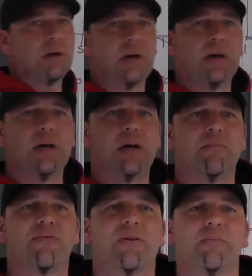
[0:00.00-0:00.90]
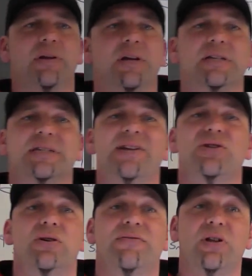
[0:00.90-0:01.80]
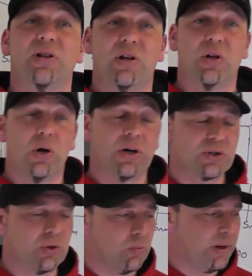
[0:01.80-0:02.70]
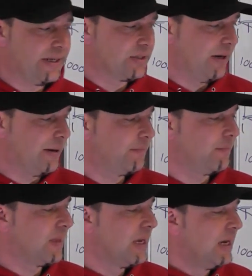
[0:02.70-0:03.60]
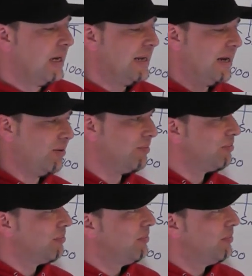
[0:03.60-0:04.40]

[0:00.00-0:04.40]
from the centre of the longest runway as well. Now,